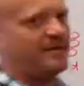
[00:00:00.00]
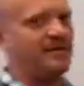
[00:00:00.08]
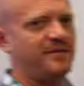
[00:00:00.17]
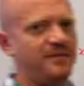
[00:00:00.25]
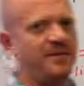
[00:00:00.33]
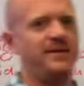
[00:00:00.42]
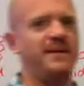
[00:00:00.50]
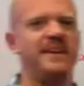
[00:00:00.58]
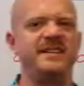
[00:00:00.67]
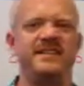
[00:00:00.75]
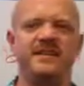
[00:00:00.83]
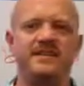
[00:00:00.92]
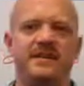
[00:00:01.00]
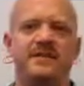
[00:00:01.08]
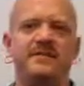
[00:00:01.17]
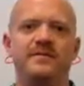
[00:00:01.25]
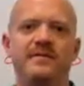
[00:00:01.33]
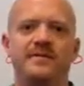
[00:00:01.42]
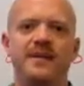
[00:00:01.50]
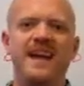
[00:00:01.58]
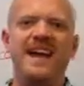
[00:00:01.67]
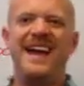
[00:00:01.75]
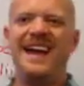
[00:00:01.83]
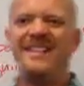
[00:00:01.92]
to multiply by a 0.
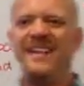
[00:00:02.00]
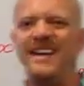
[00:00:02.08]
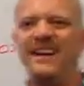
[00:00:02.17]
And the